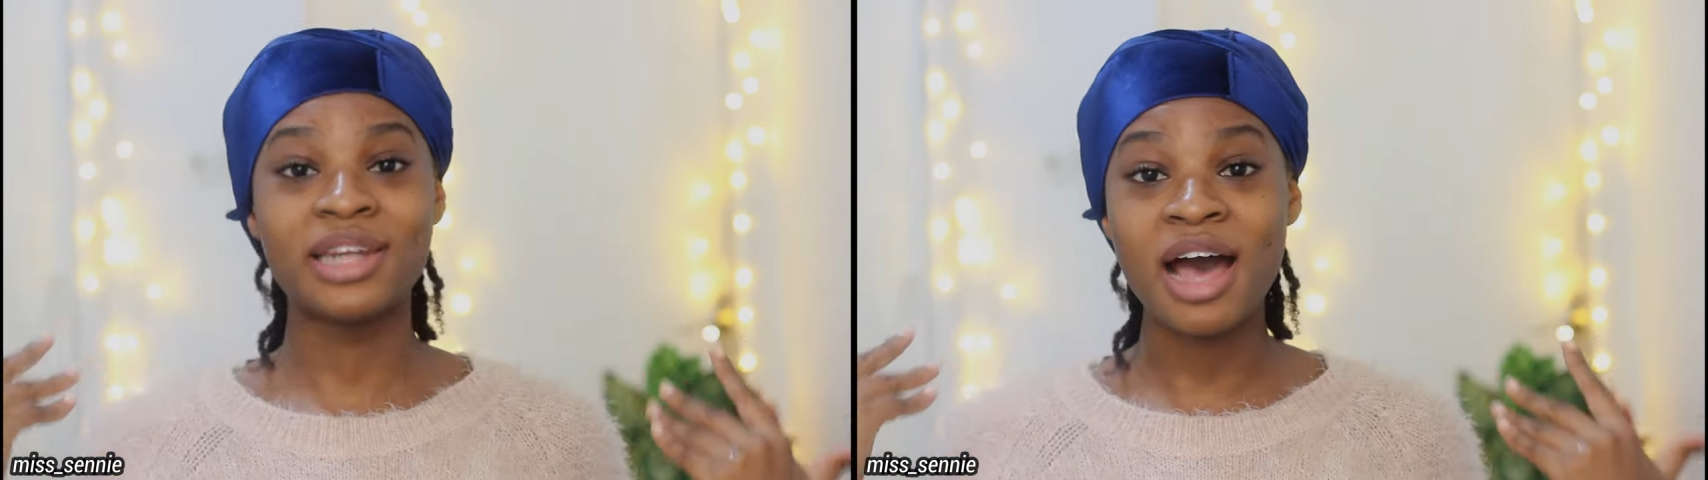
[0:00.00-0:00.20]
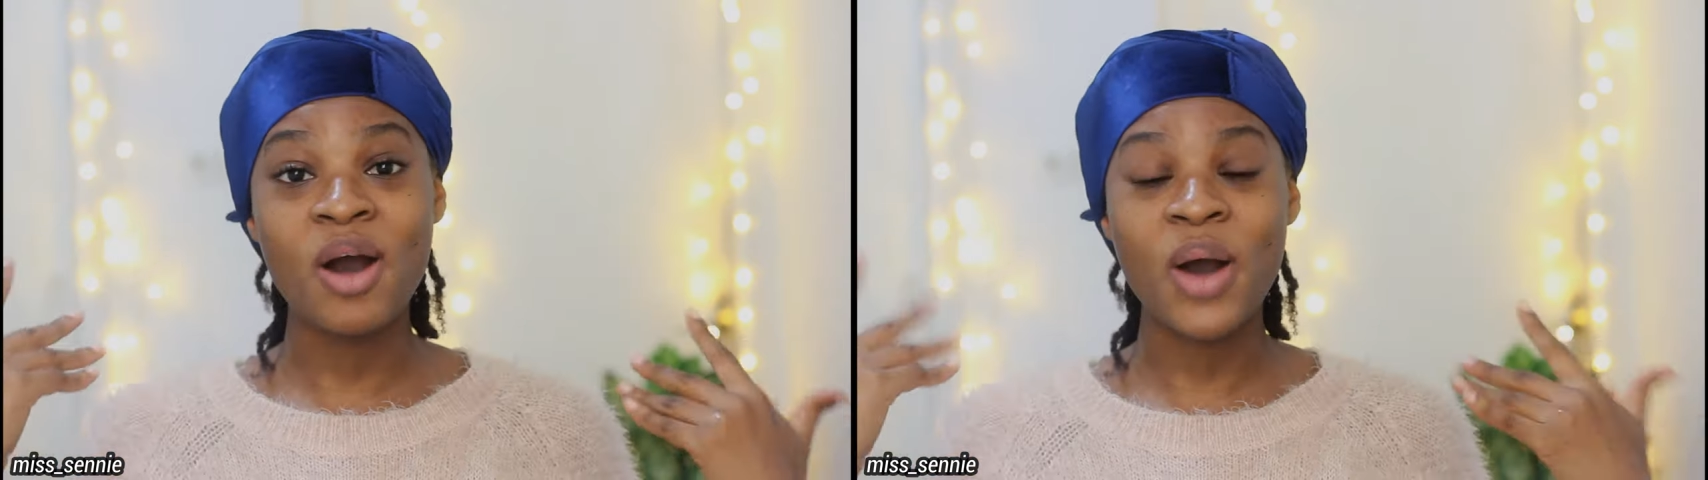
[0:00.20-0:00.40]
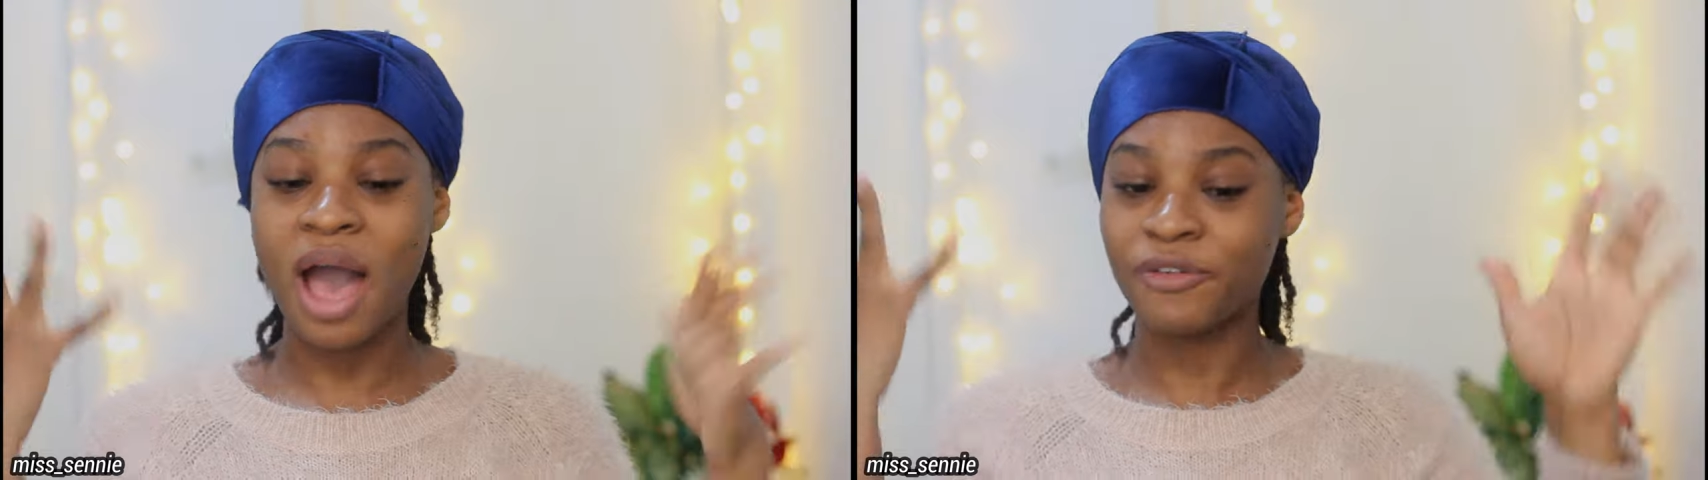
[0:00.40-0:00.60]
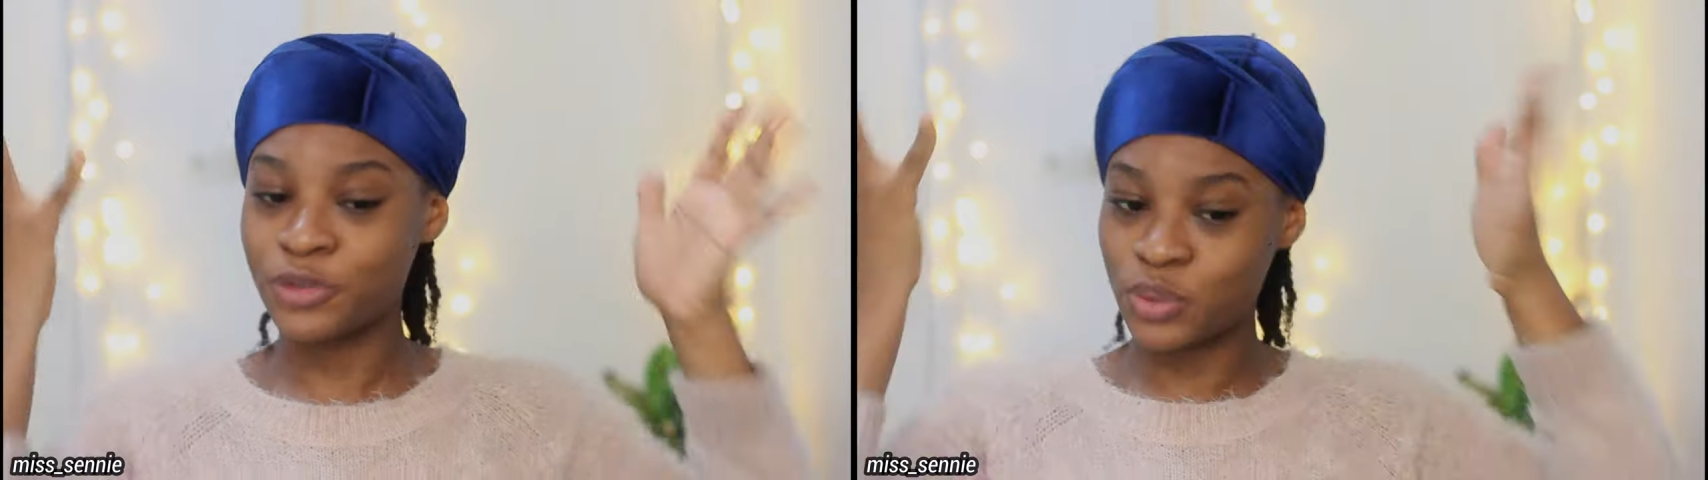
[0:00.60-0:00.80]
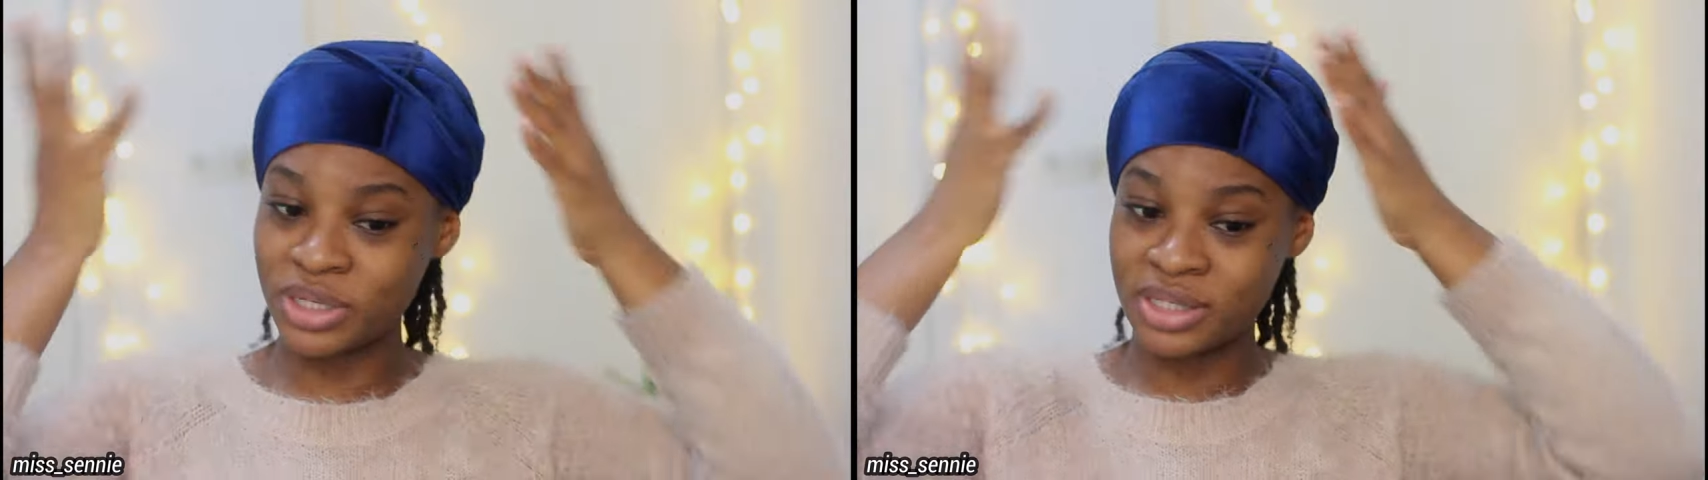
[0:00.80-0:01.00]
now
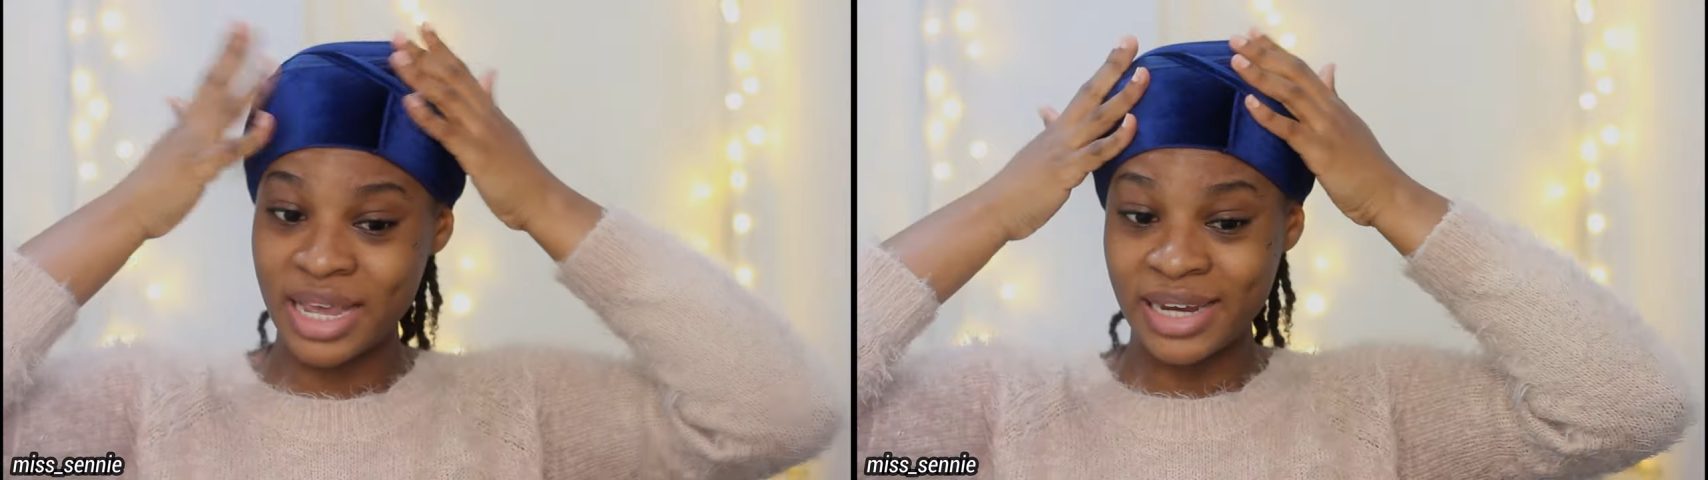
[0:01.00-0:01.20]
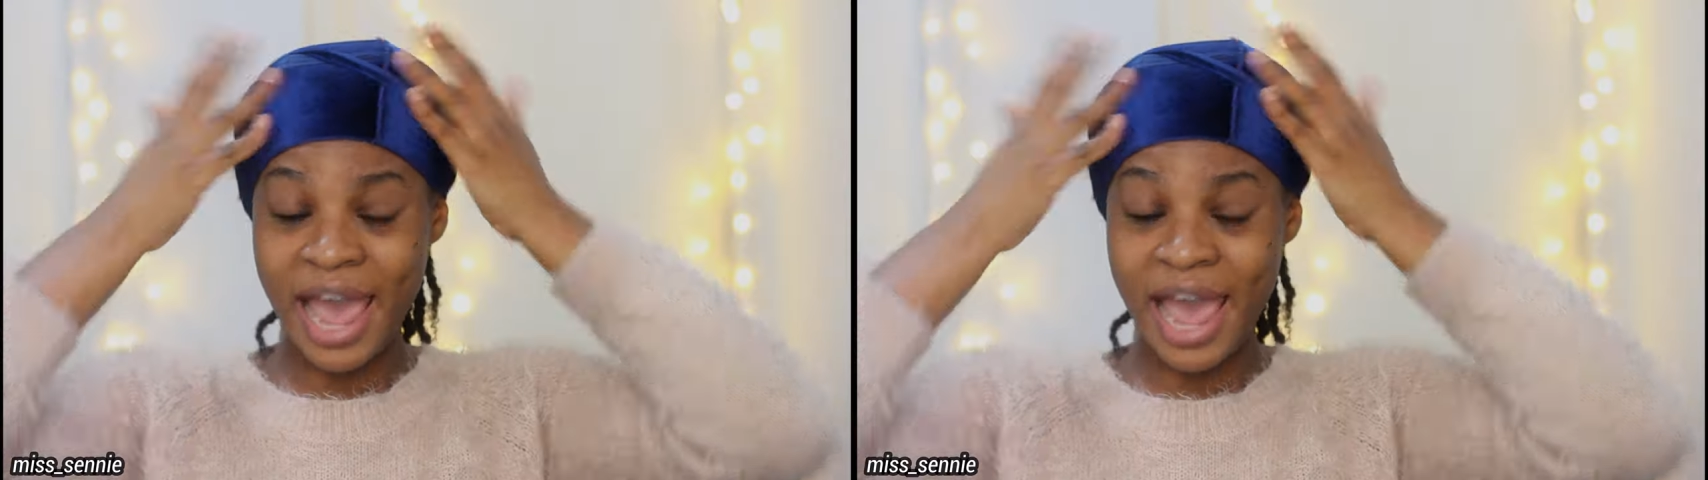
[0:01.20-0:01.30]
i've twisted